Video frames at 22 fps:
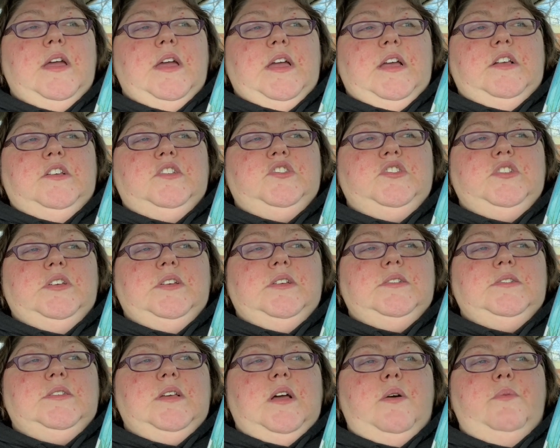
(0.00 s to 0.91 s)
And she
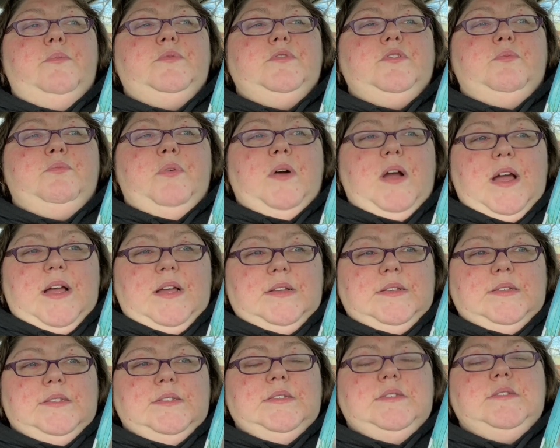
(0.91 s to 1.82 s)
ends up
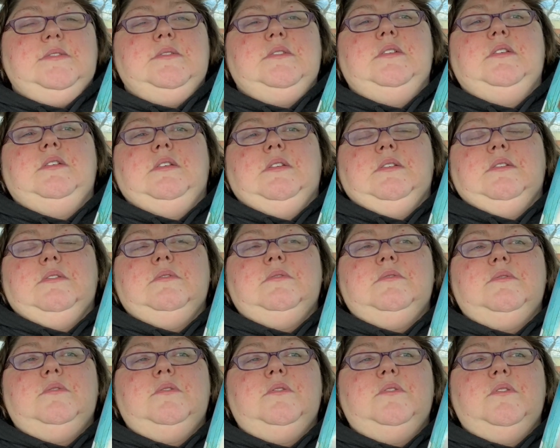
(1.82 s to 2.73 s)
depressed and
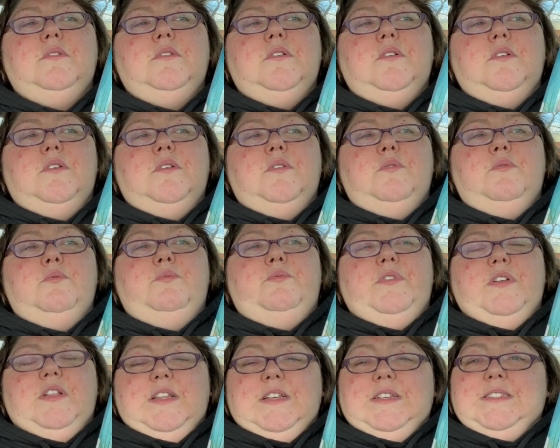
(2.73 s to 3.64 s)

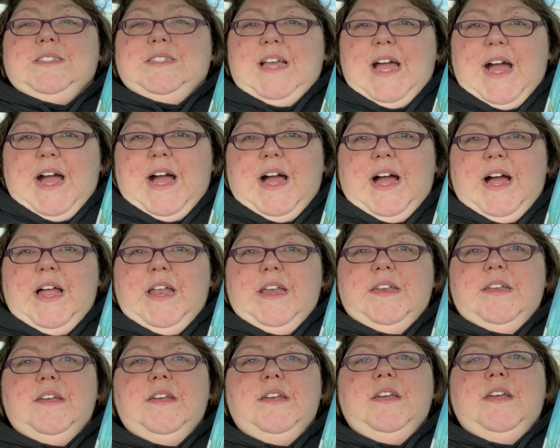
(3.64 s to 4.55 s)
feeling
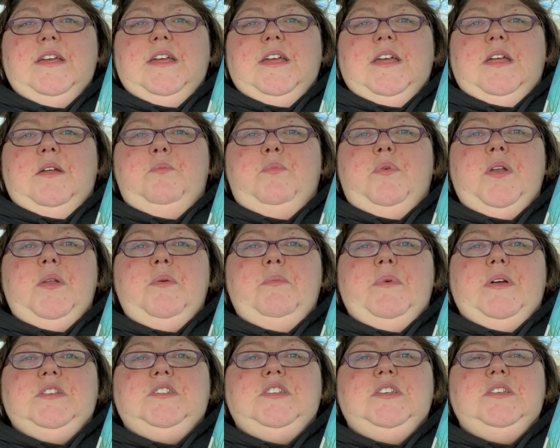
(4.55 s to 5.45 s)
sad. And pretty
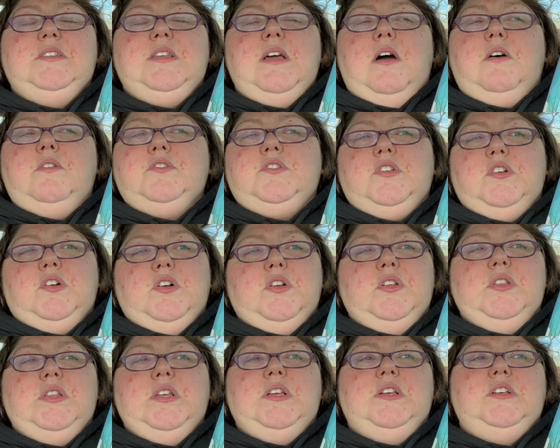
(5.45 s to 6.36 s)
much he tells
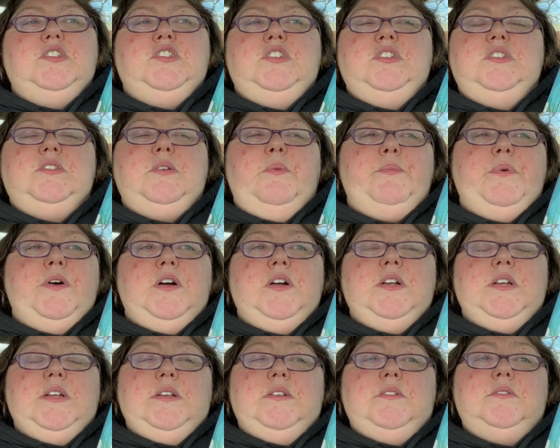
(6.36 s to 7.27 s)
her that she's a
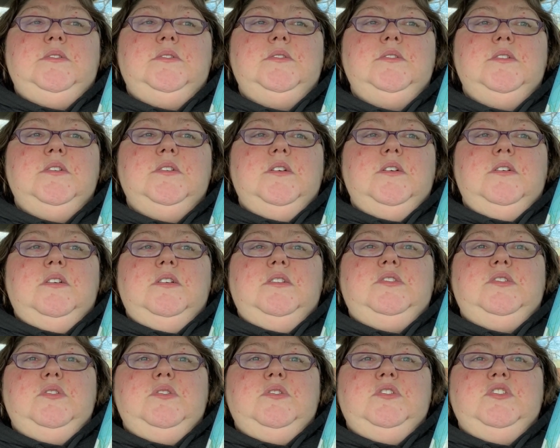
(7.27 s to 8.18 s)
burden.
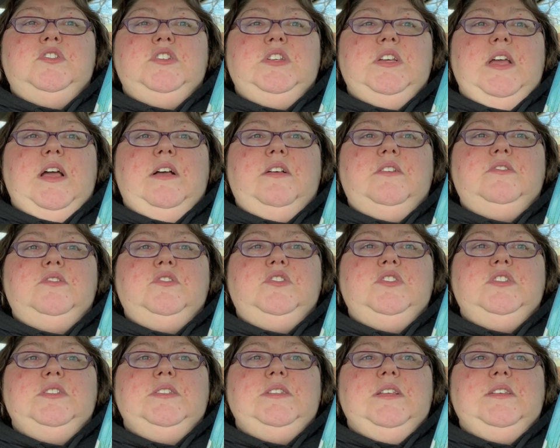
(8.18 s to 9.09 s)
As soon as she has,
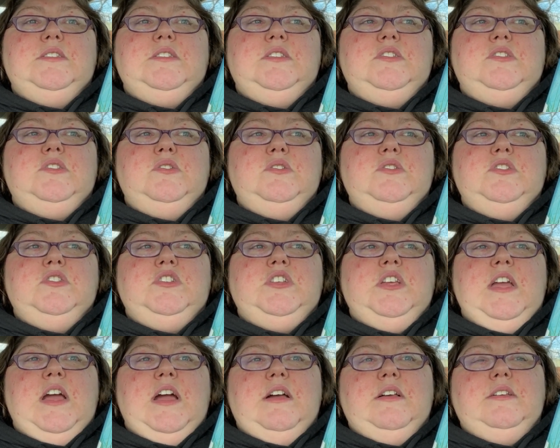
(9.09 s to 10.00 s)
she says as soon as
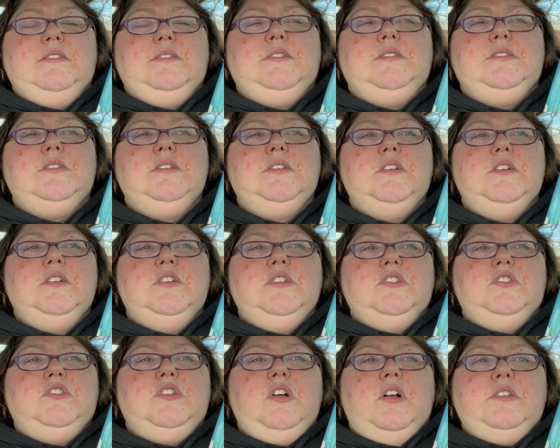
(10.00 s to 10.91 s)
she has,
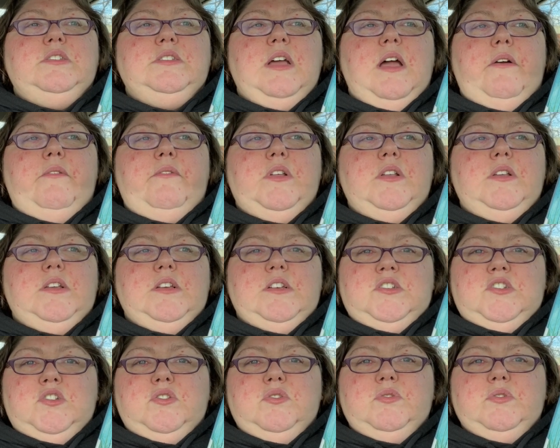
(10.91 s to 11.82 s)
starts having
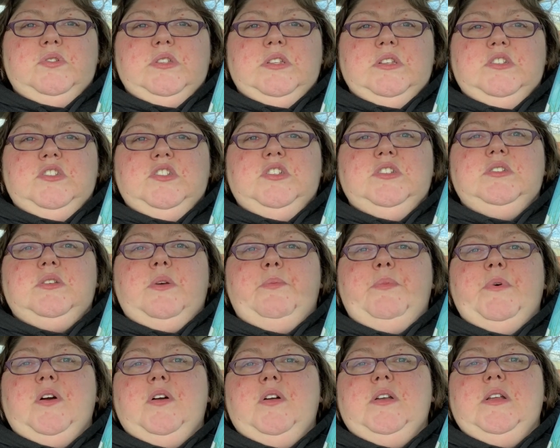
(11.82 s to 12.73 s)
issues, that she's a
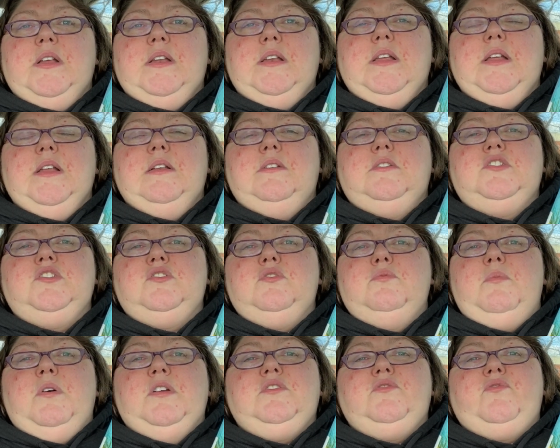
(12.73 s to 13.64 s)
burden and it's too
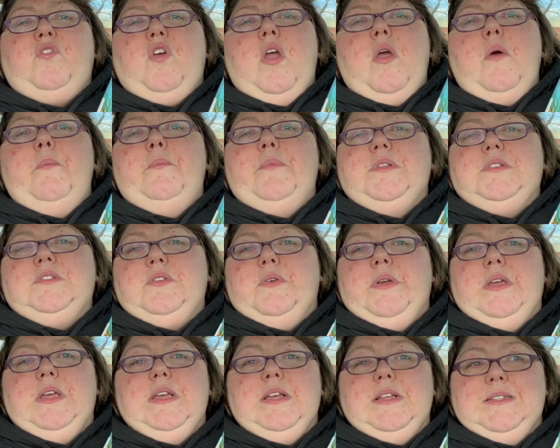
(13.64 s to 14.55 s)
much for him. So
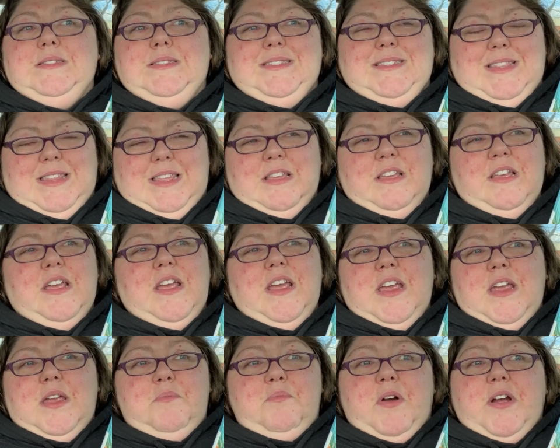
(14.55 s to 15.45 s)
he ends,
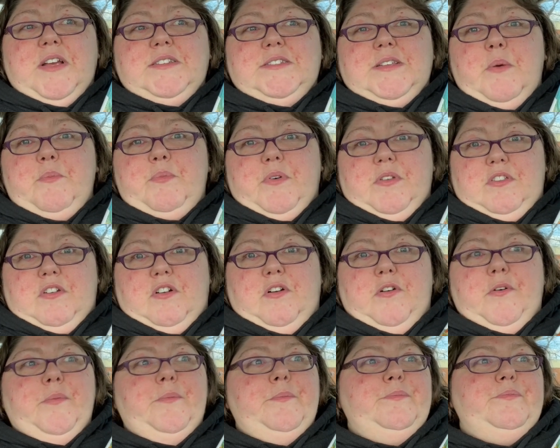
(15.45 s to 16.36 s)
he breaks up with
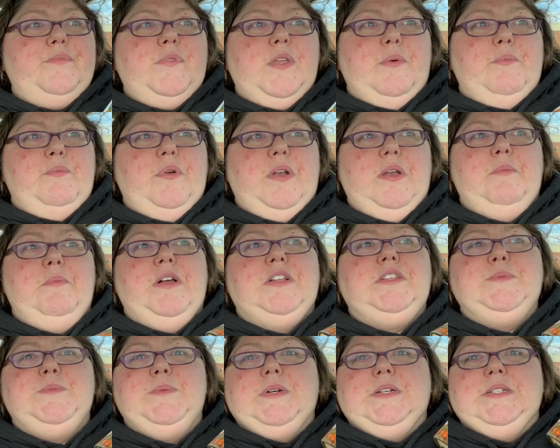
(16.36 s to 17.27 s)
her pretty
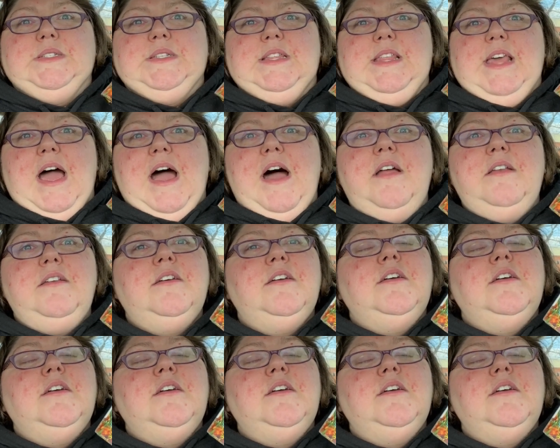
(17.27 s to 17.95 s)
much because of that.